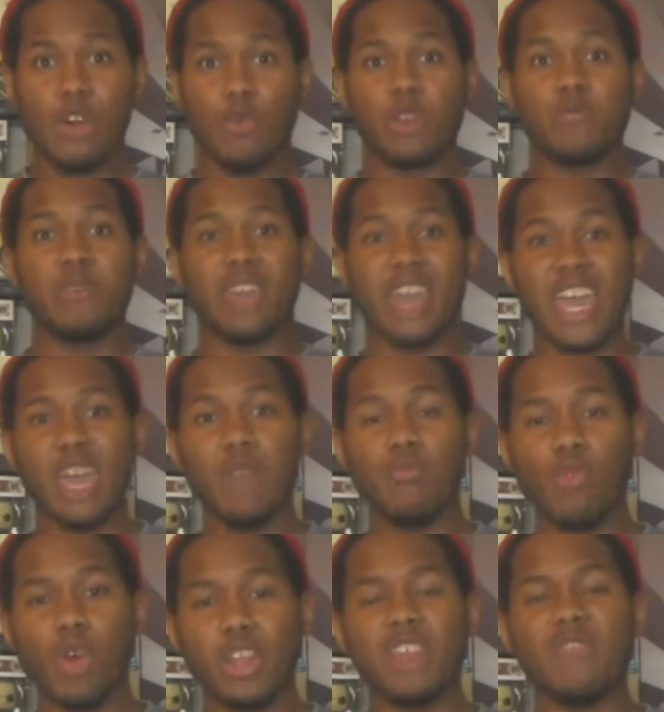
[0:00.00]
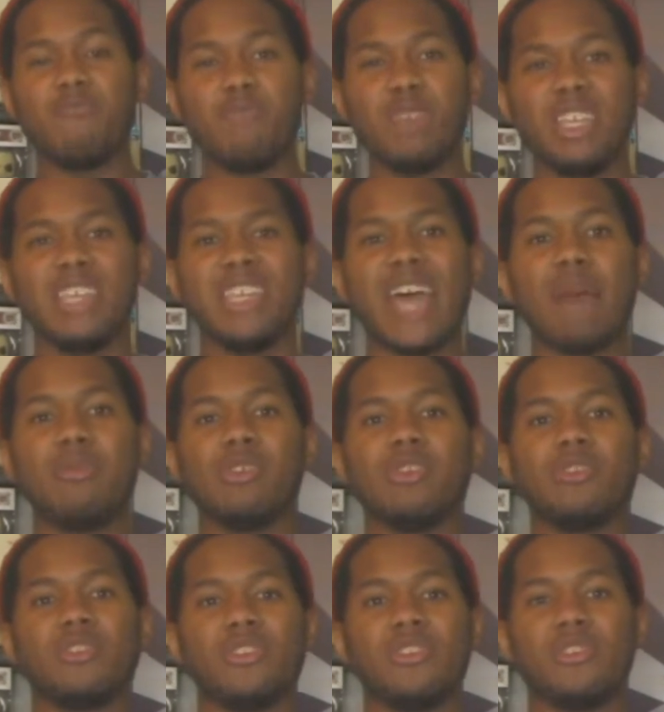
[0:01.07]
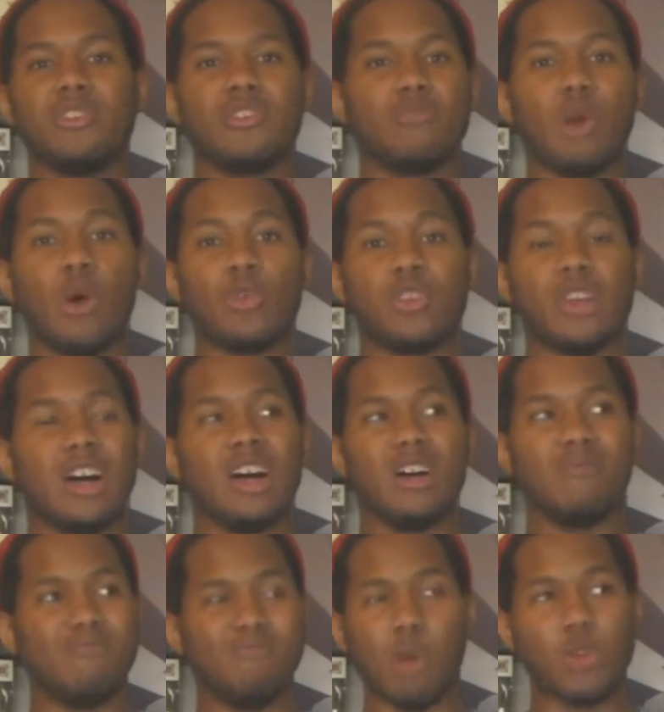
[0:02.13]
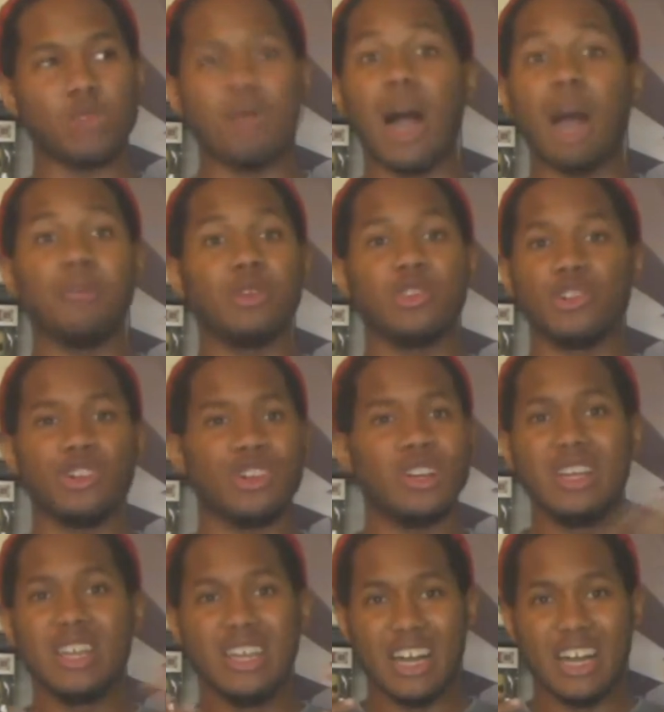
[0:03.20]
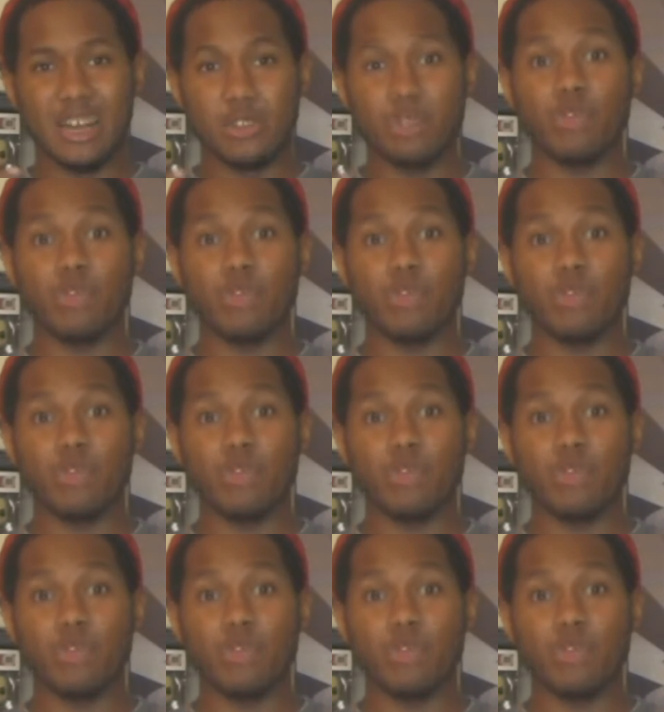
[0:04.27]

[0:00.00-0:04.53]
which became one of Minneapolis's most, um, most popular uh,